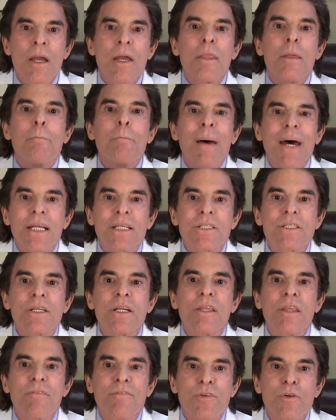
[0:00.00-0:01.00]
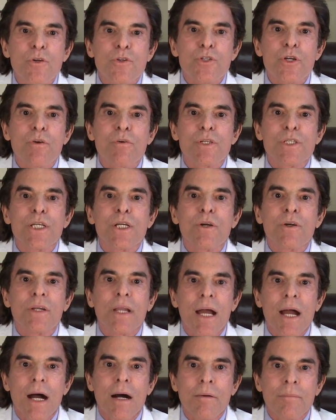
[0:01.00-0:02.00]
The medicine of the future is here
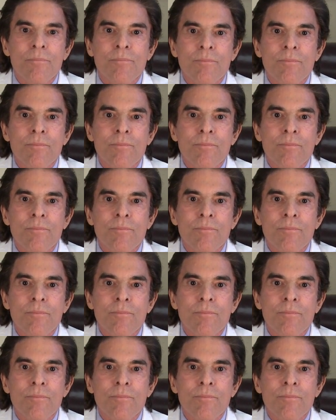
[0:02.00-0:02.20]
now.